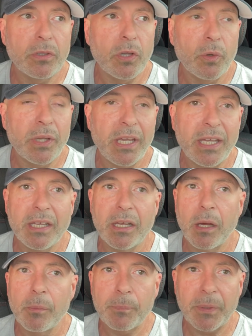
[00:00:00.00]
heating
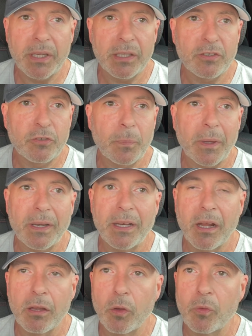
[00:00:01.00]
up and spreading
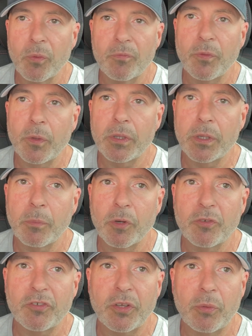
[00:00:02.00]
all over and filling
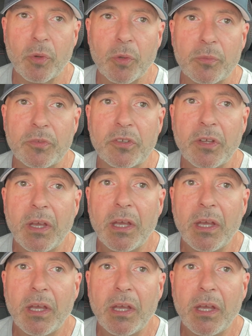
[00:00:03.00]
emergency rooms